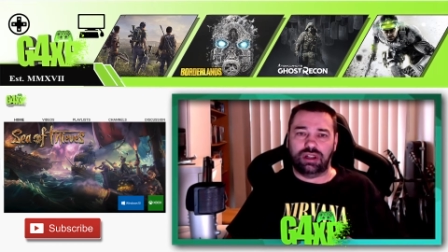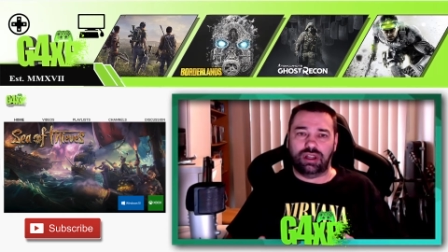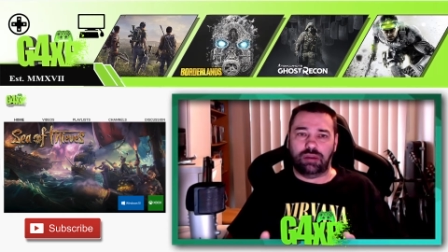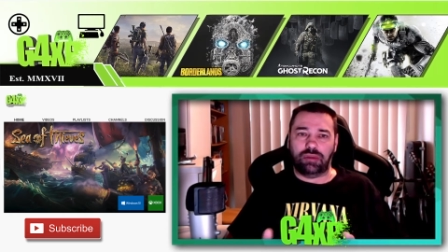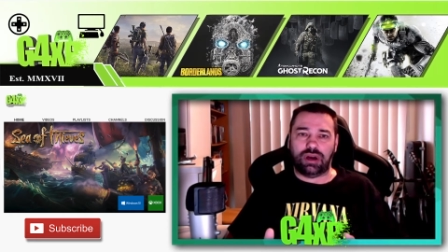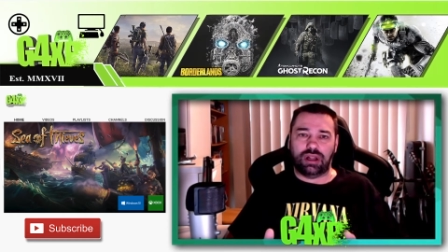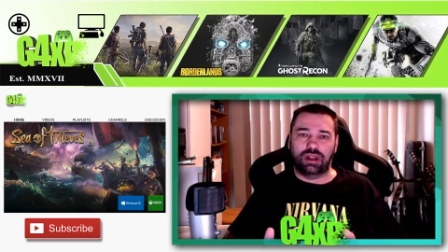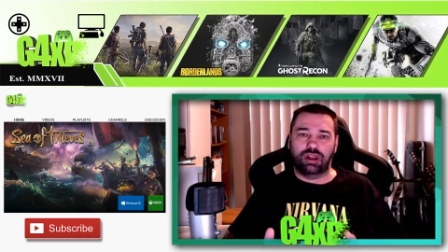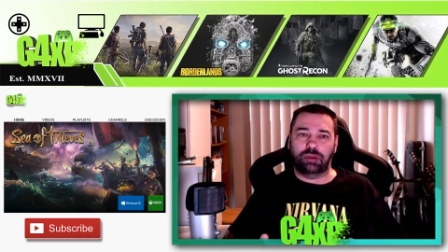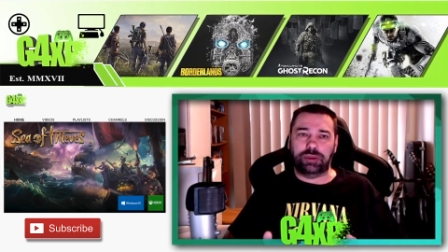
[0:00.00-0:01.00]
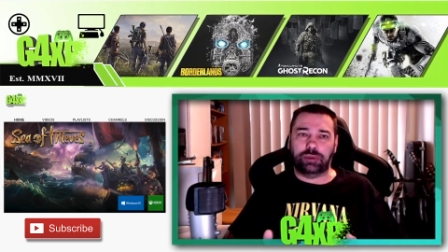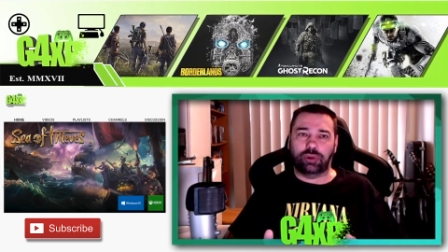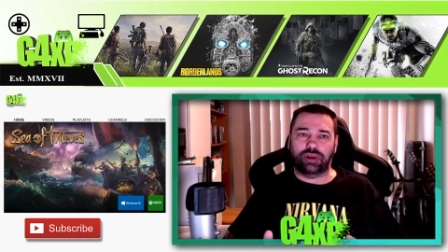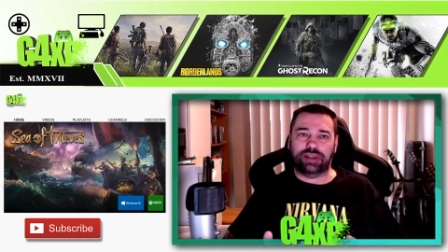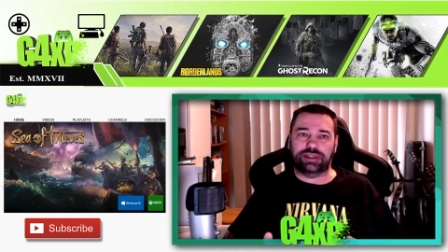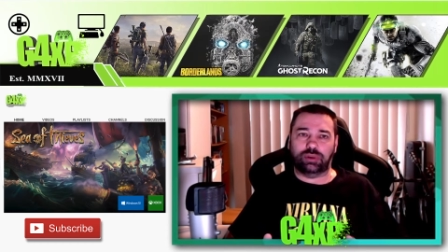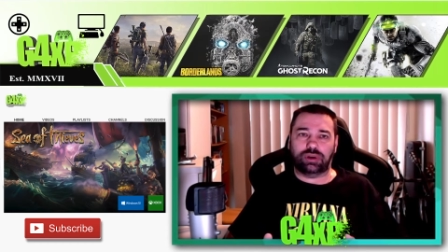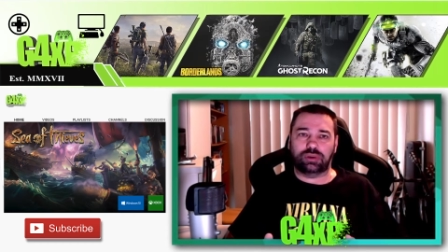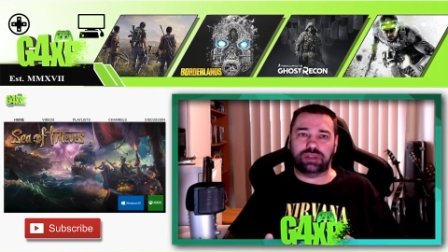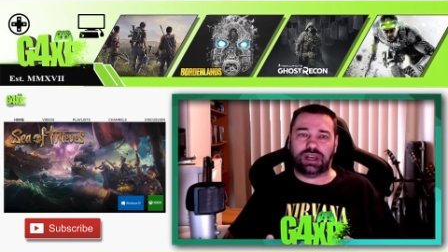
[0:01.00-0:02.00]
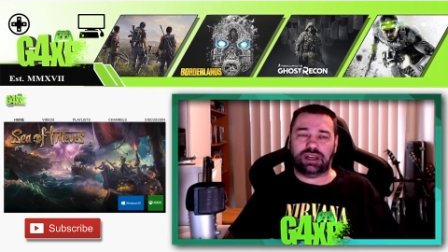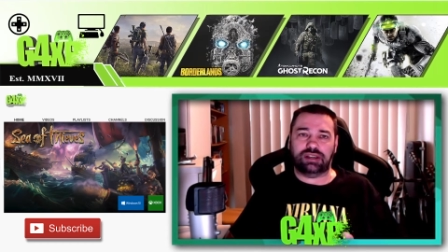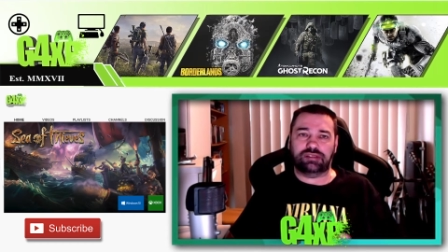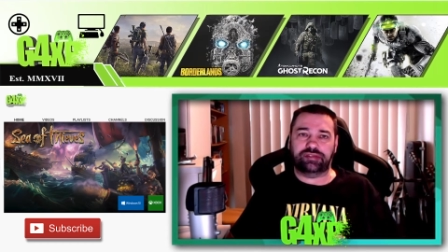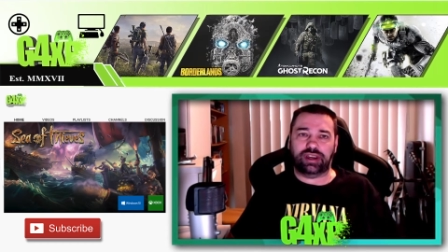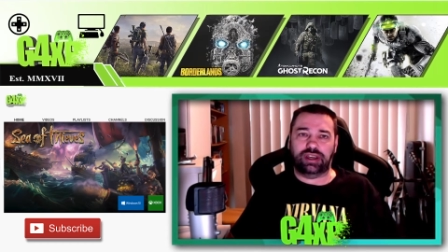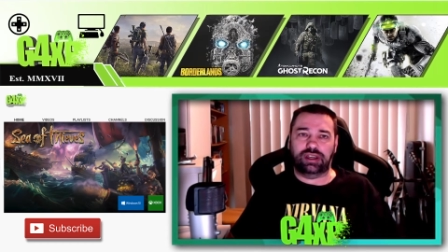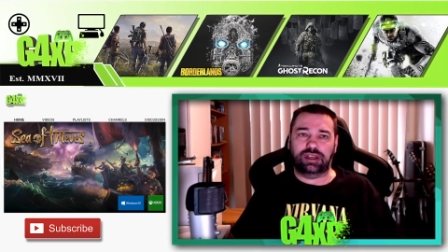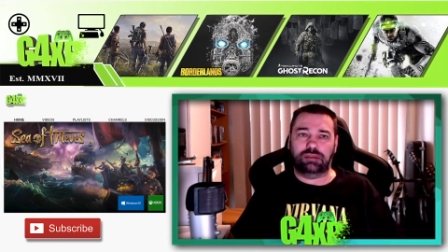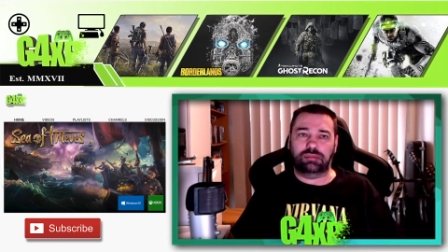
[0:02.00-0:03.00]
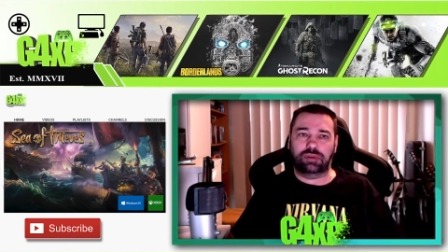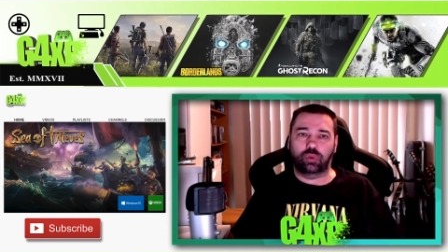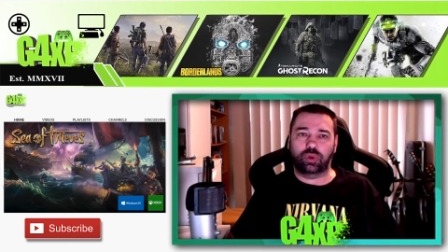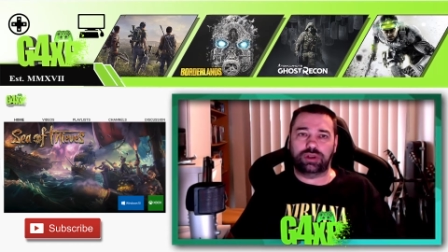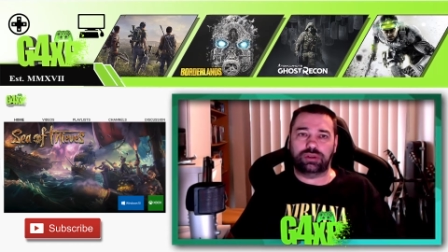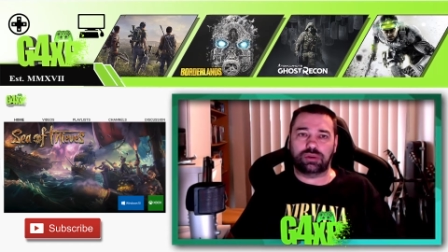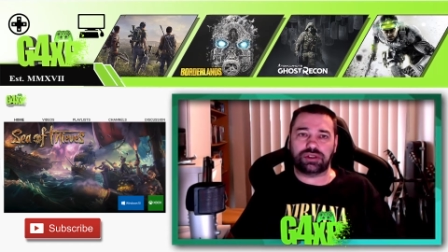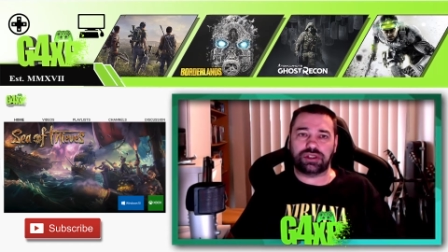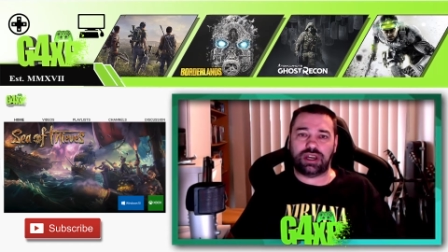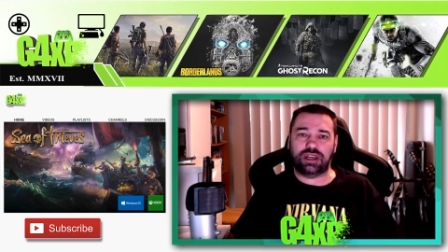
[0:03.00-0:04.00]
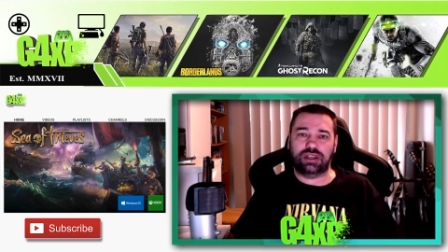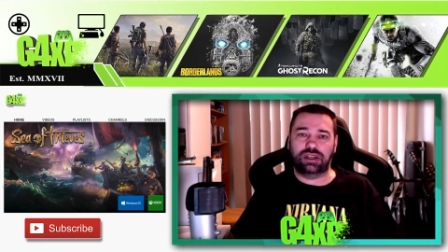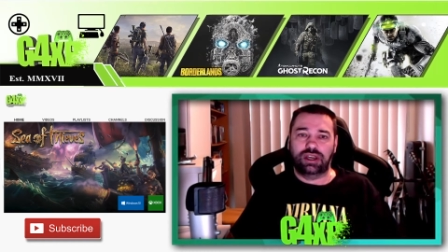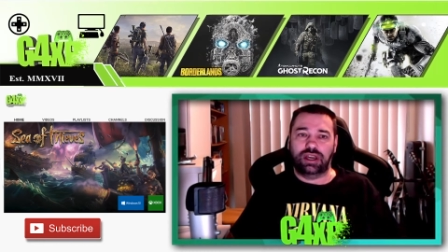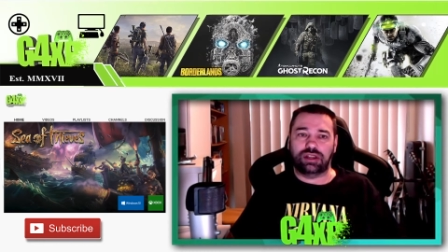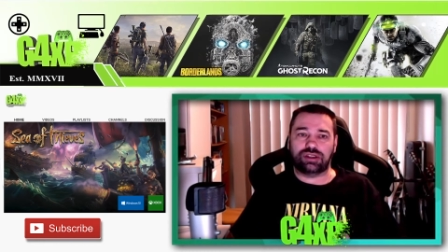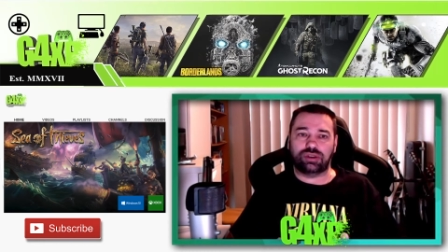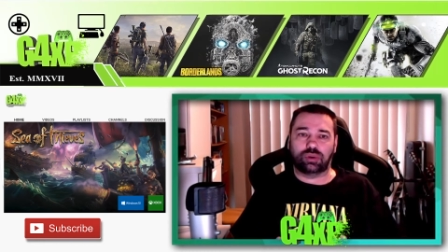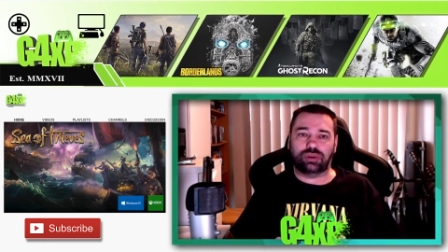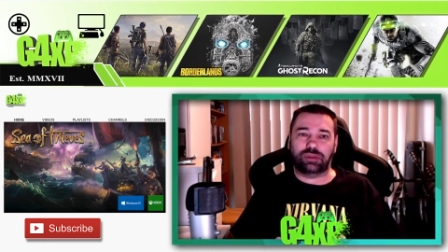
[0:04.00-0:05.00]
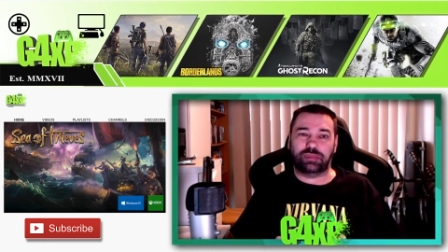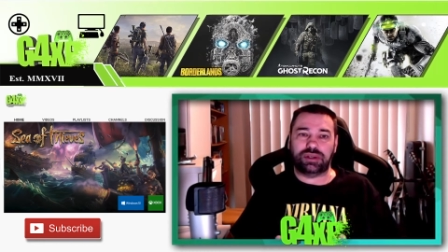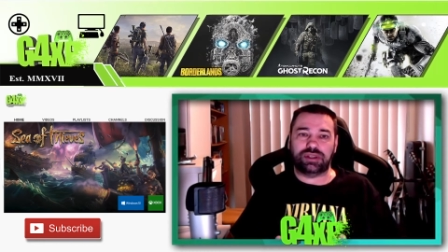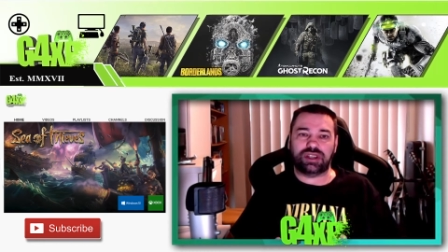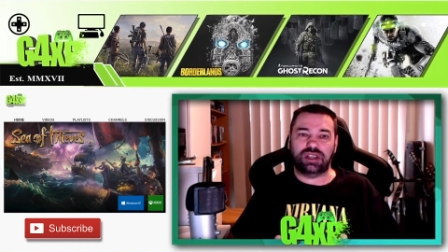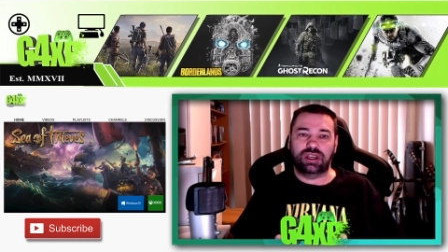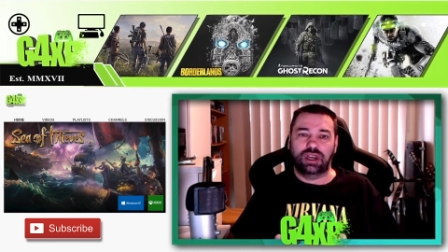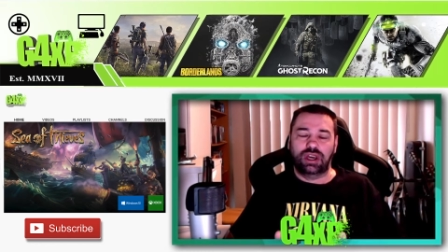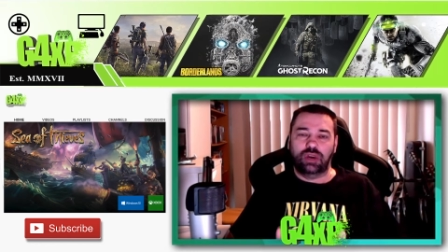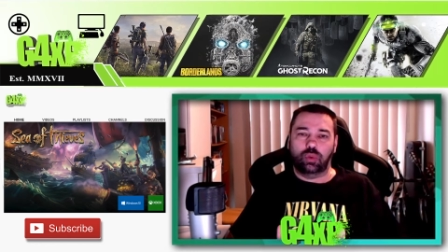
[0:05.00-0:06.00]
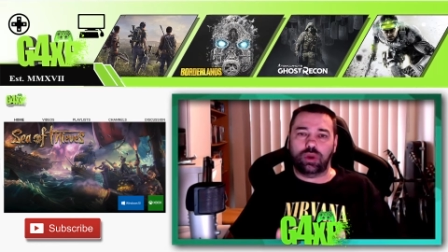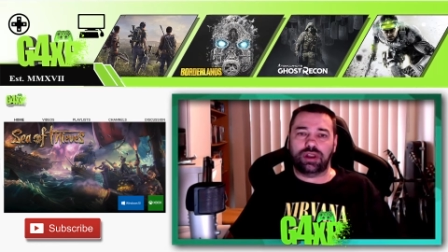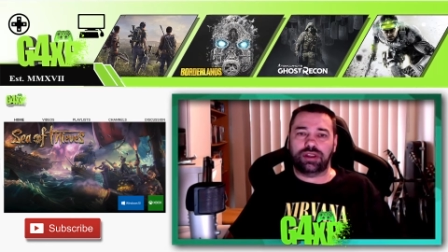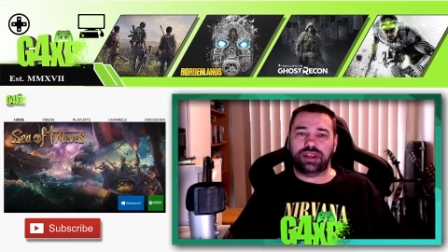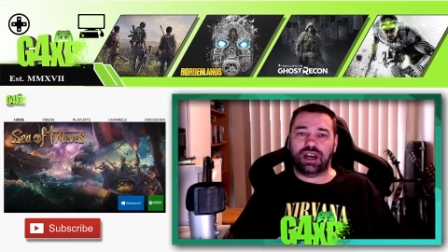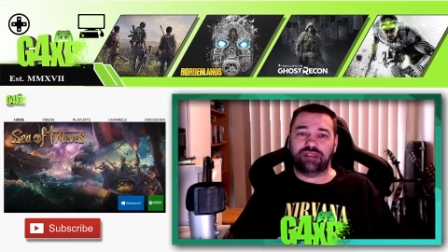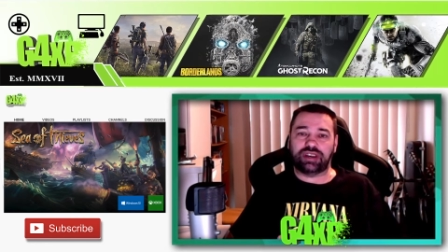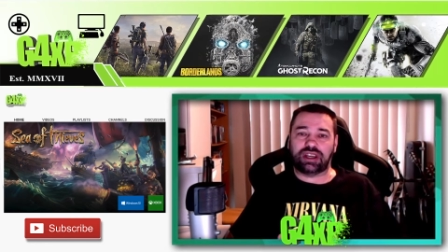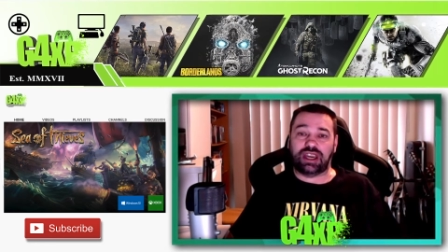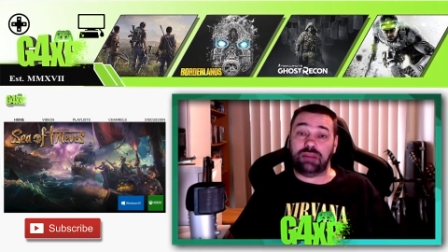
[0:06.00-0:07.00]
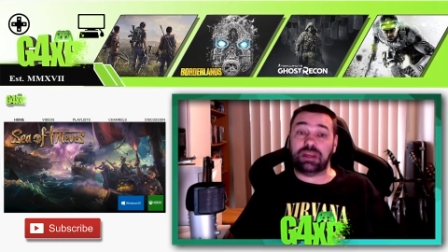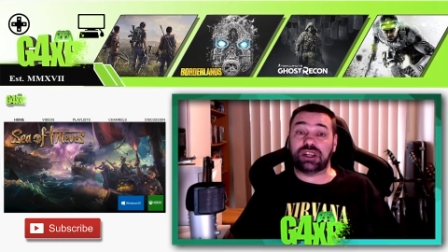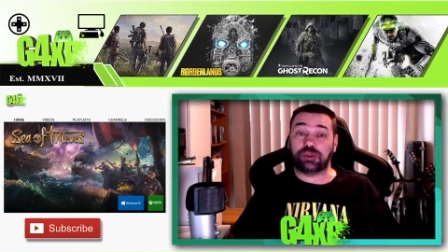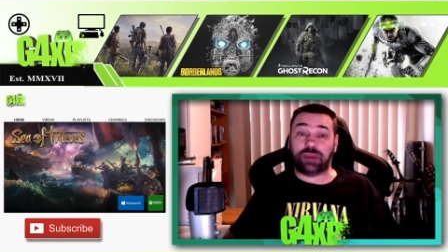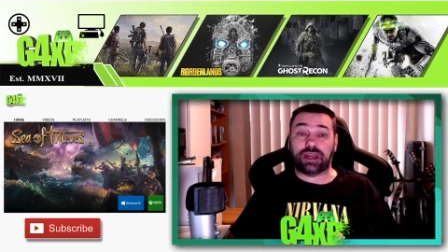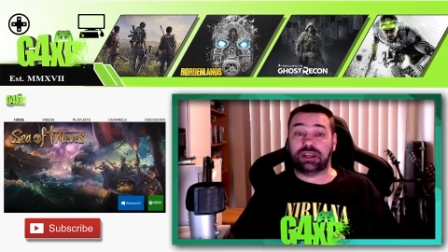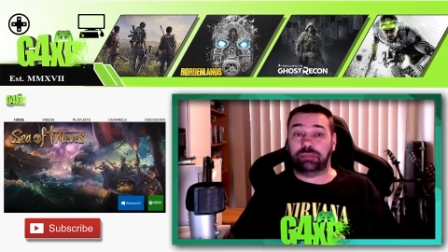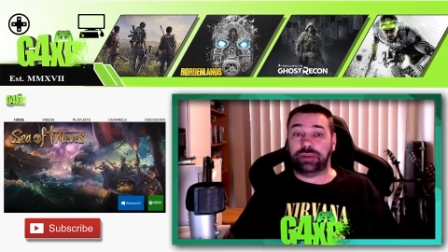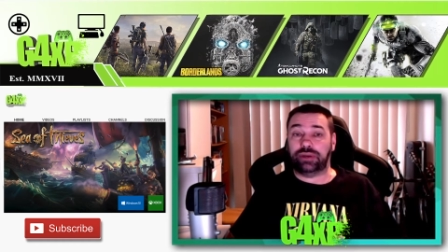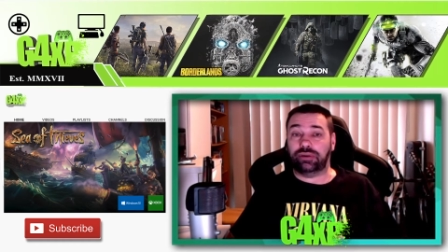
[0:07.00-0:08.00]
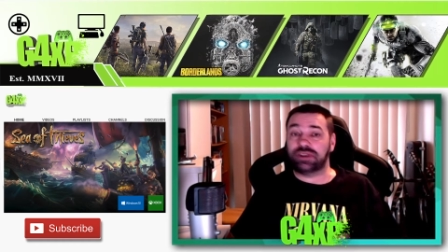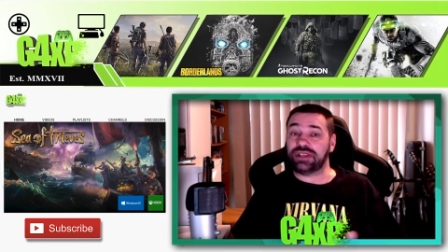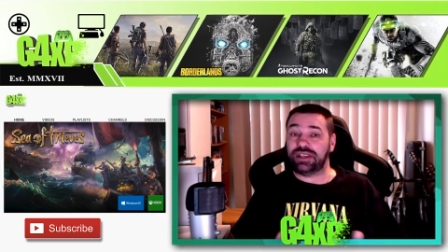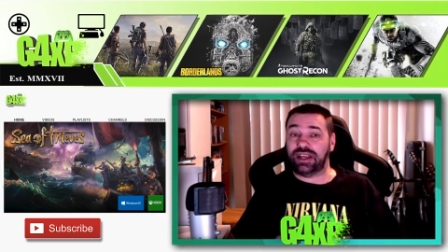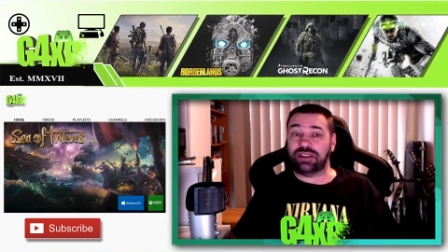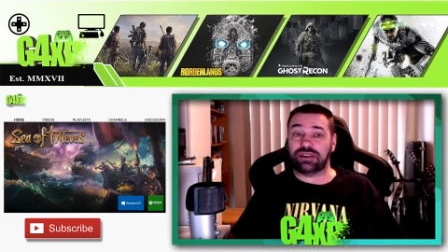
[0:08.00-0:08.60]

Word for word: lot of people around the world have um, Windows 10 installed on the PC. Whether they have a gaming spec computer is another